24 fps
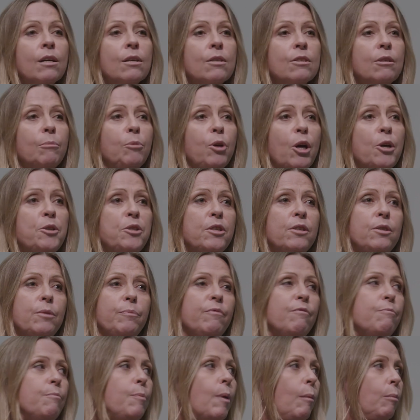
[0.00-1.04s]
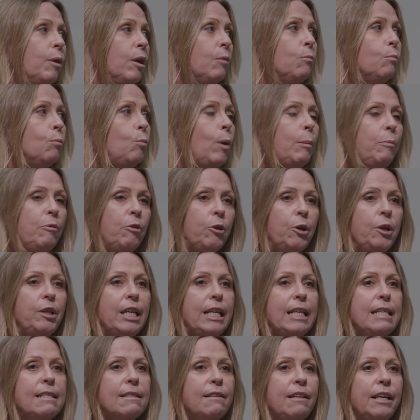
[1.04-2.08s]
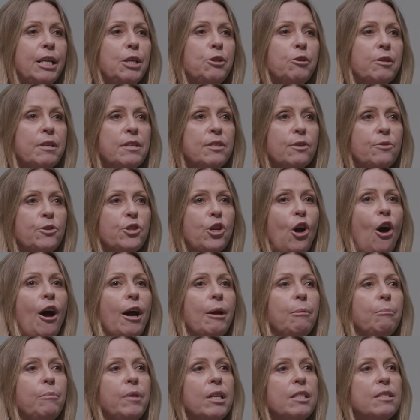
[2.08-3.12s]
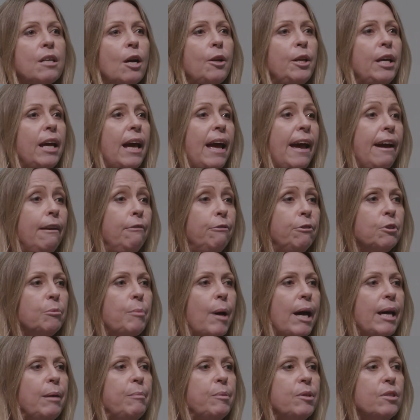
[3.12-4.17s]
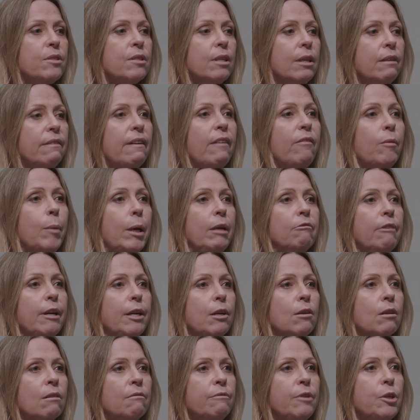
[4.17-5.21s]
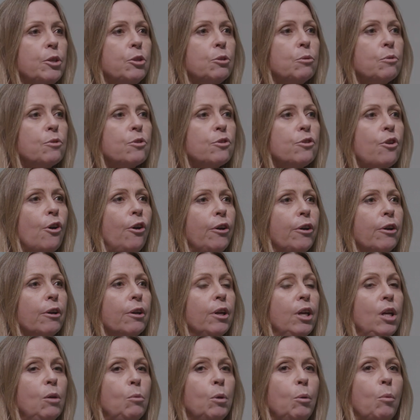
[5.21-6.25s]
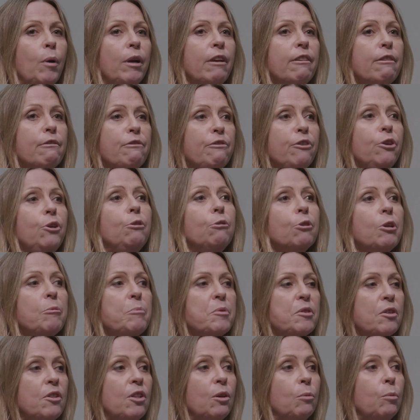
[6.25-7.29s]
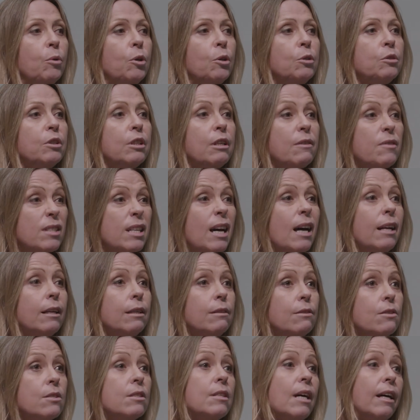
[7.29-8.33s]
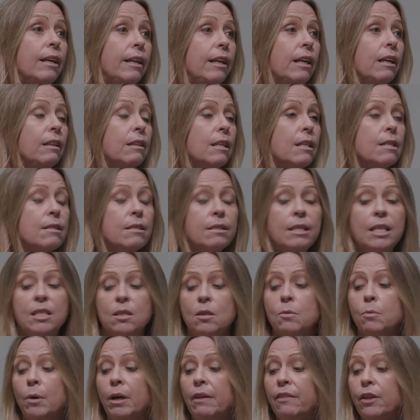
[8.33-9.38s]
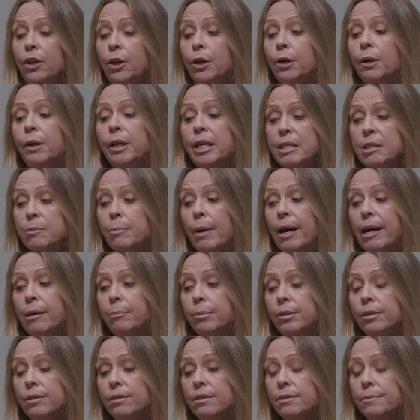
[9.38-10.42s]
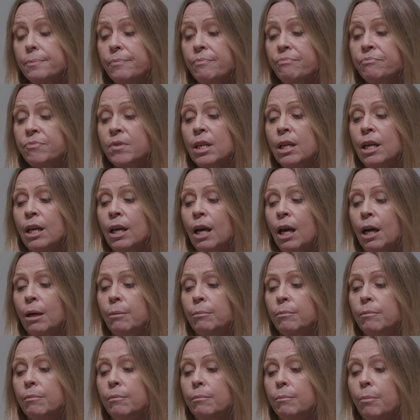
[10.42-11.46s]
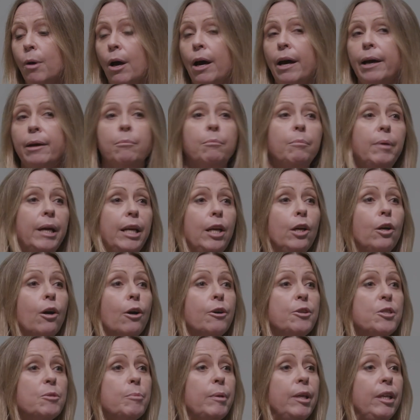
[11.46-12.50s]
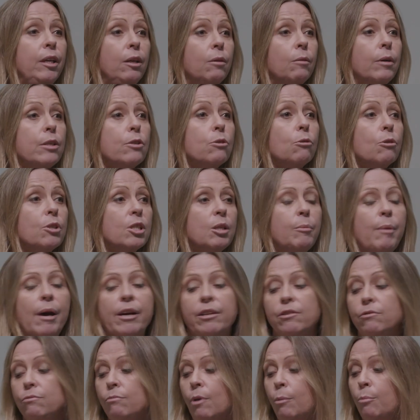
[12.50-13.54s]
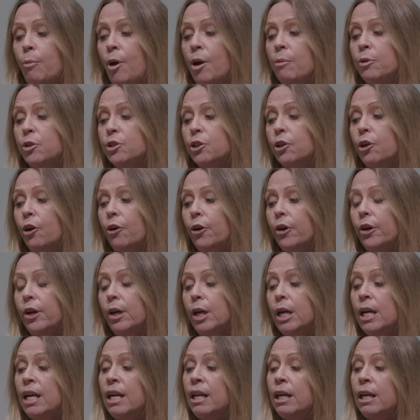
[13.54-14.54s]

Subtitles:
So I'm going to whip through these in the interest of time. There's only a handful of papers that have ever been written on visual snow. We're one of the few groups in the world that have started studying this. This is one of the earliest papers by Peter Goadsby, who I talked about a moment ago.